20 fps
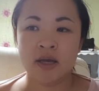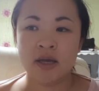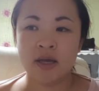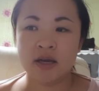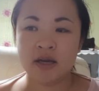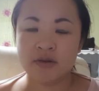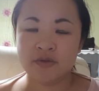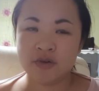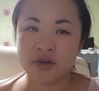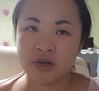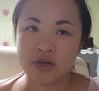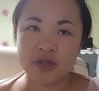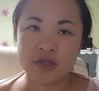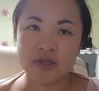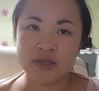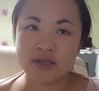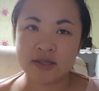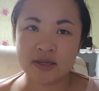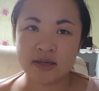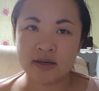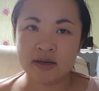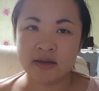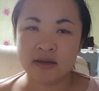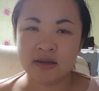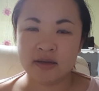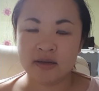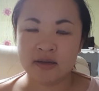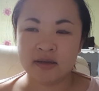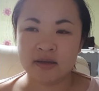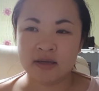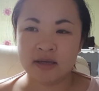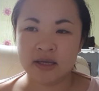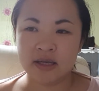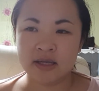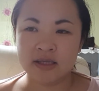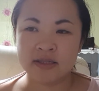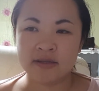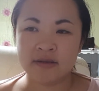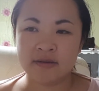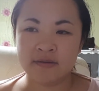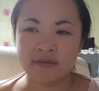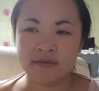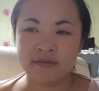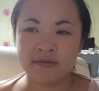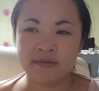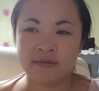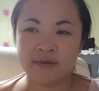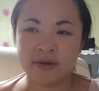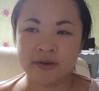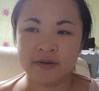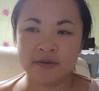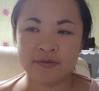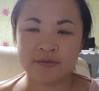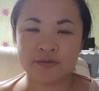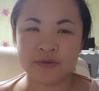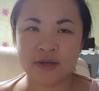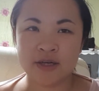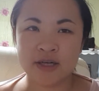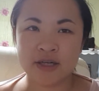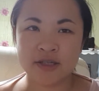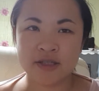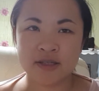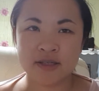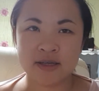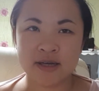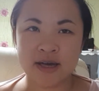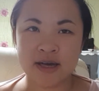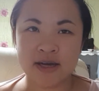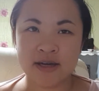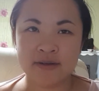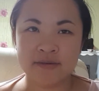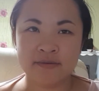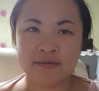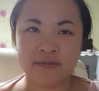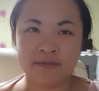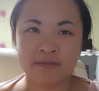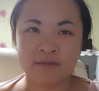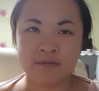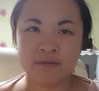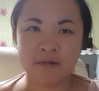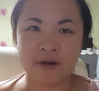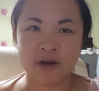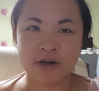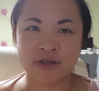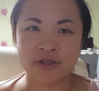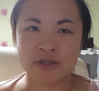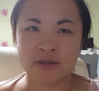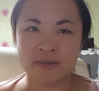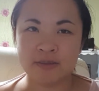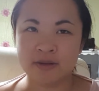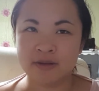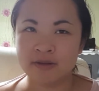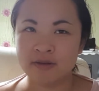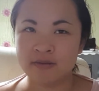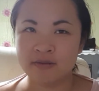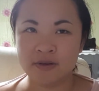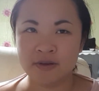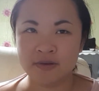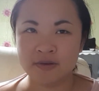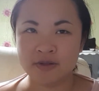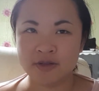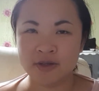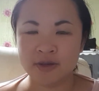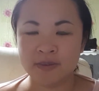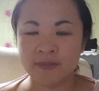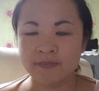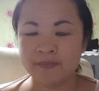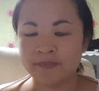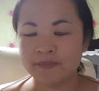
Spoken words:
And if you're interested in it, feel free to kind of watch them in the future.